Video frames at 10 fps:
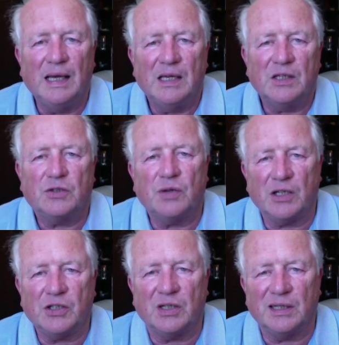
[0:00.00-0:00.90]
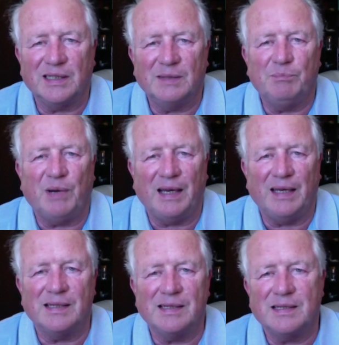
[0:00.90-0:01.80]
structure is
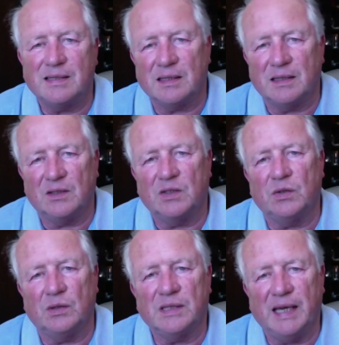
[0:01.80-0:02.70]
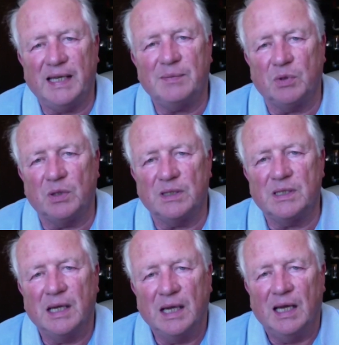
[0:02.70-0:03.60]
biased towards
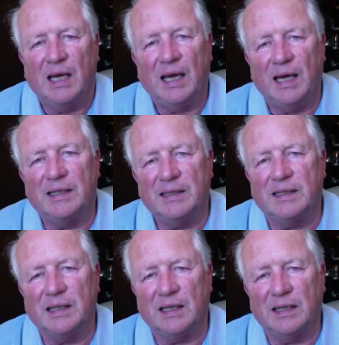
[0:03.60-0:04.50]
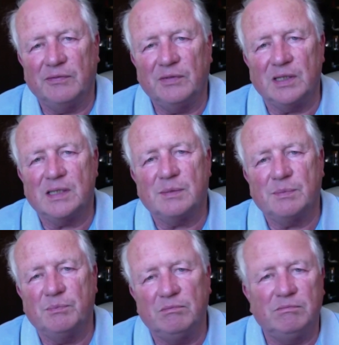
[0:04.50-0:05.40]
exports. And if this
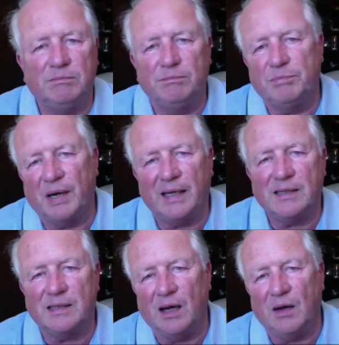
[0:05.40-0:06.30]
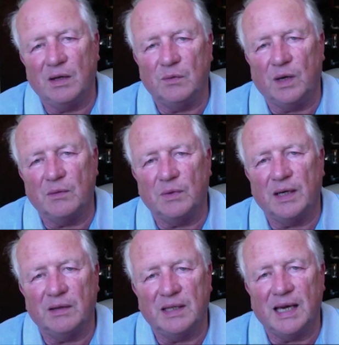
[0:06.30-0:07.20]
breaks now in one
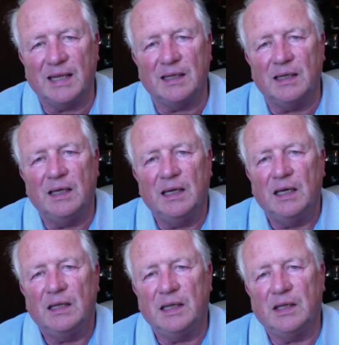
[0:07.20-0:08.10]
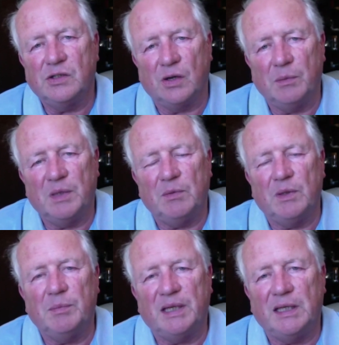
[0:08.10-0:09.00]
way or the other, then Germany
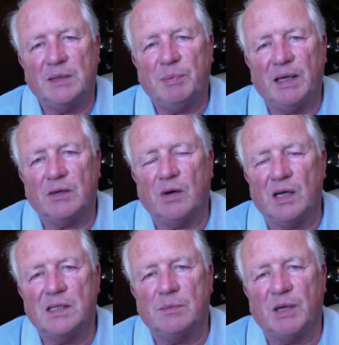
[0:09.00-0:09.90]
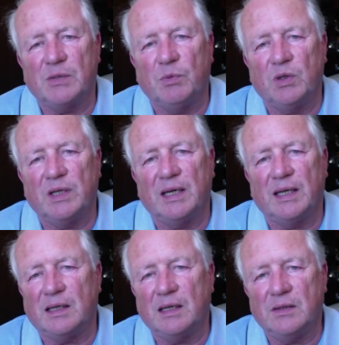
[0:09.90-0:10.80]
will be hit by the crisis much more than
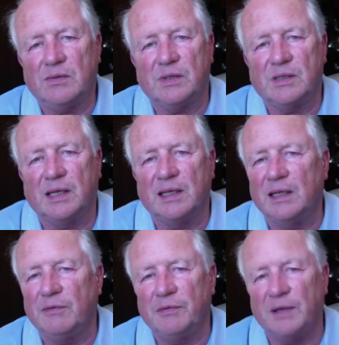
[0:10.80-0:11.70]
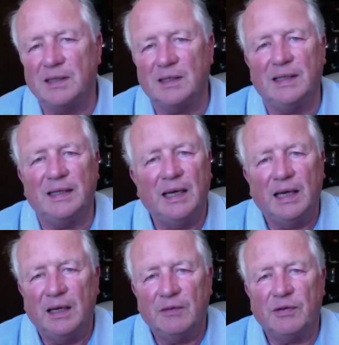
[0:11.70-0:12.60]
other countries. And if Italy,
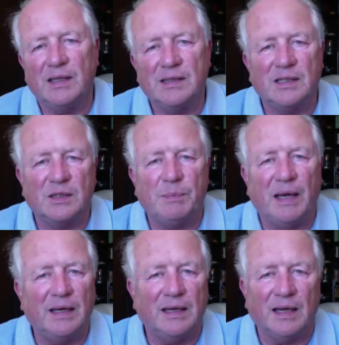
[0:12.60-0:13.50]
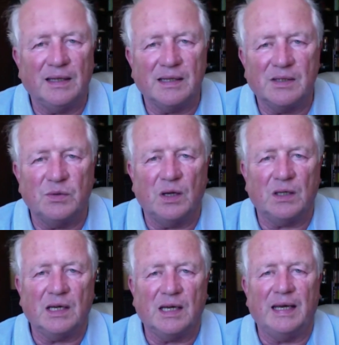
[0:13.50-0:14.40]
France, and Spain and others do
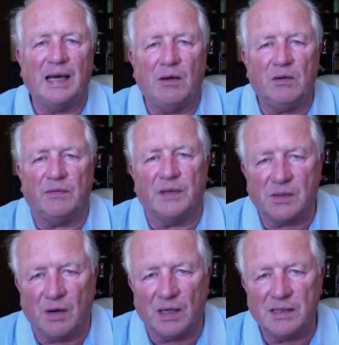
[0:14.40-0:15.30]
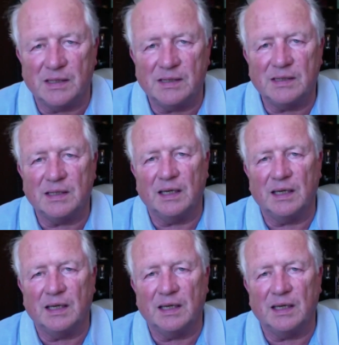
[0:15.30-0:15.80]
not get out of this crisis